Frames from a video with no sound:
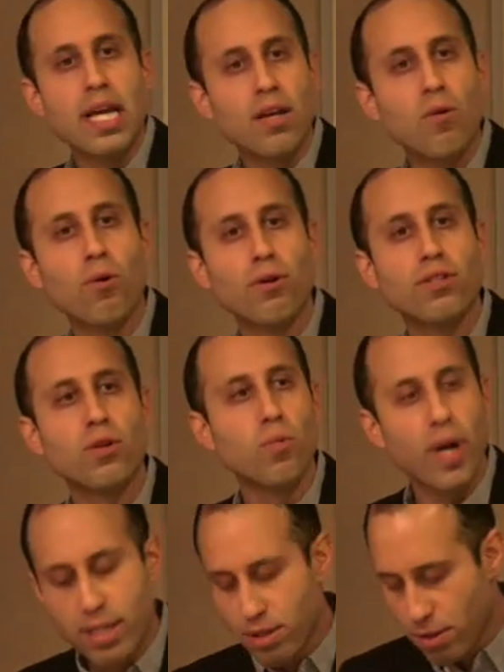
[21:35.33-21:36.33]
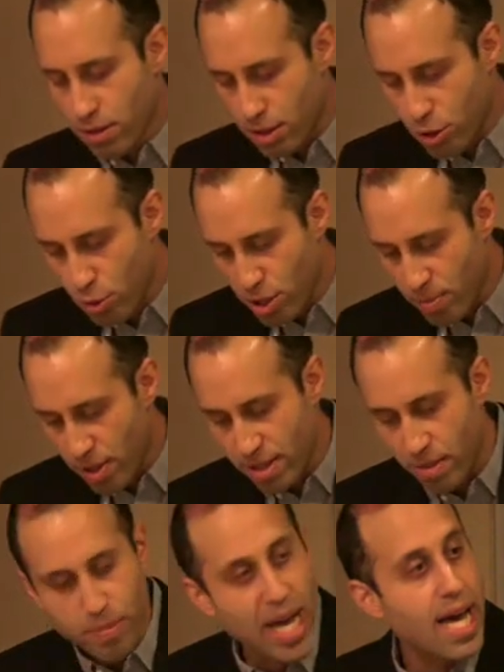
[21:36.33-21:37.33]
in order to render the
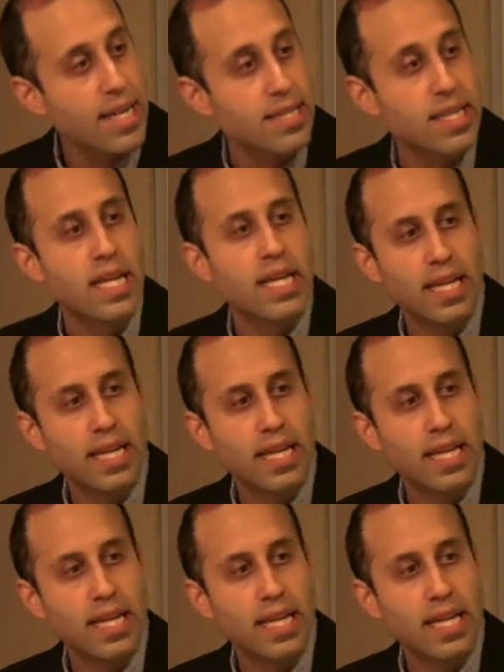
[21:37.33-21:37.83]
Jewish-Muslim past